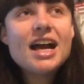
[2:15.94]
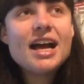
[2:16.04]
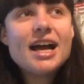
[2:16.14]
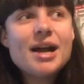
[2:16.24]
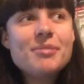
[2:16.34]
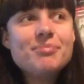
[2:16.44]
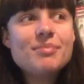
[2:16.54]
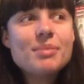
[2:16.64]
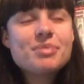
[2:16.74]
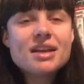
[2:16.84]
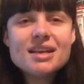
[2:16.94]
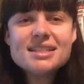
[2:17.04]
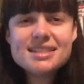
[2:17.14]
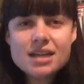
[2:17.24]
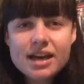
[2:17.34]
but I
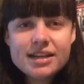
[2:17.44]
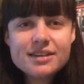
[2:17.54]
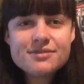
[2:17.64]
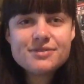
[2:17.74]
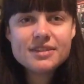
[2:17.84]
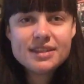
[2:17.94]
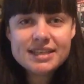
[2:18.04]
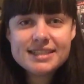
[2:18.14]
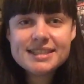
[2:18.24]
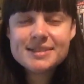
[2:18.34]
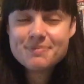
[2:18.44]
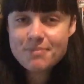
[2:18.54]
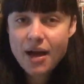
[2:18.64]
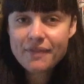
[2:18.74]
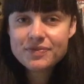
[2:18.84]
decided for this
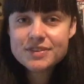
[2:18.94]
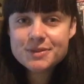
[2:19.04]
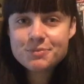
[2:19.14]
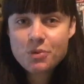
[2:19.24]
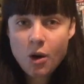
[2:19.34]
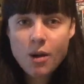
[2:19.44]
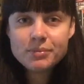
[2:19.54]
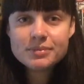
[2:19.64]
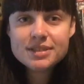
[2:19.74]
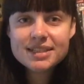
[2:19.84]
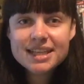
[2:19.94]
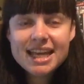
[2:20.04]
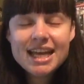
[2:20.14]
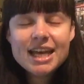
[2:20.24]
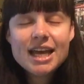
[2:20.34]
month's prompt
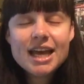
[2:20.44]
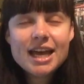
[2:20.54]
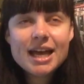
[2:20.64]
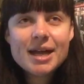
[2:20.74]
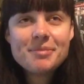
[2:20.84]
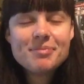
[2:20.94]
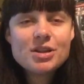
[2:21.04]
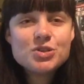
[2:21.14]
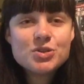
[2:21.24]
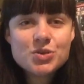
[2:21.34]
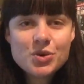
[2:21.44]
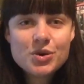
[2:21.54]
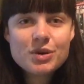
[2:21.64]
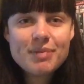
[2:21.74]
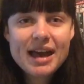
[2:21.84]
to
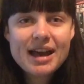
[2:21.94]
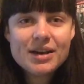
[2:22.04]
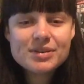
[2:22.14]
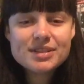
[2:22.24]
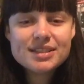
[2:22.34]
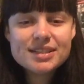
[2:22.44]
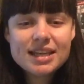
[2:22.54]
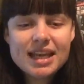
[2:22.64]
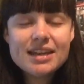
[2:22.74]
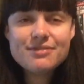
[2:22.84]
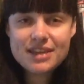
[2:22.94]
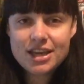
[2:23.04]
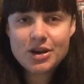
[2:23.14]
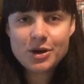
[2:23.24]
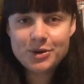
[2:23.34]
talk about in a
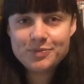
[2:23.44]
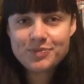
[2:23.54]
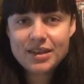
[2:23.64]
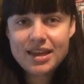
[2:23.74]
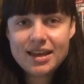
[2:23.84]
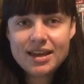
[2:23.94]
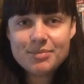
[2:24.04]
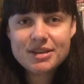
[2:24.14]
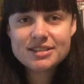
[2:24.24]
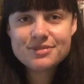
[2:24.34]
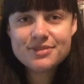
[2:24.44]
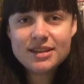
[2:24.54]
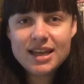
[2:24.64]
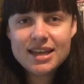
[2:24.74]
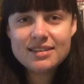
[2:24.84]
video, because I
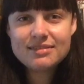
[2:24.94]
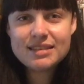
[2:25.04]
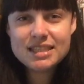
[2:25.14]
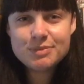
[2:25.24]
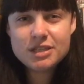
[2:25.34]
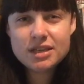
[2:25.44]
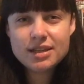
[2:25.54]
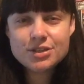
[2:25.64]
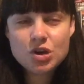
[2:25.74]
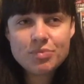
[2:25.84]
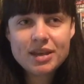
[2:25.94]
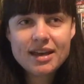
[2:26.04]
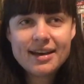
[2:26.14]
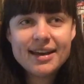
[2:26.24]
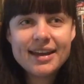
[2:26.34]
feel like this particular topic
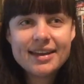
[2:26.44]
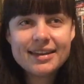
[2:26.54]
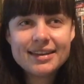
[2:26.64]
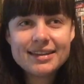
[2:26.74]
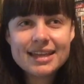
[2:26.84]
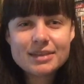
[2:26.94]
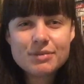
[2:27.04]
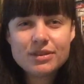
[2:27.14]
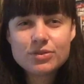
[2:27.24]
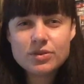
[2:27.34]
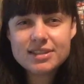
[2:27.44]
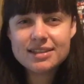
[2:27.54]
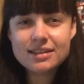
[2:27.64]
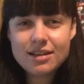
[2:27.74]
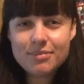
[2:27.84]
I can collect my thoughts
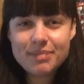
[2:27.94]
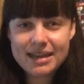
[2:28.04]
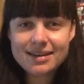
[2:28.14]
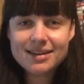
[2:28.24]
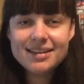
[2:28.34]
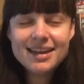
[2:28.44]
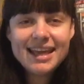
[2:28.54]
a lot better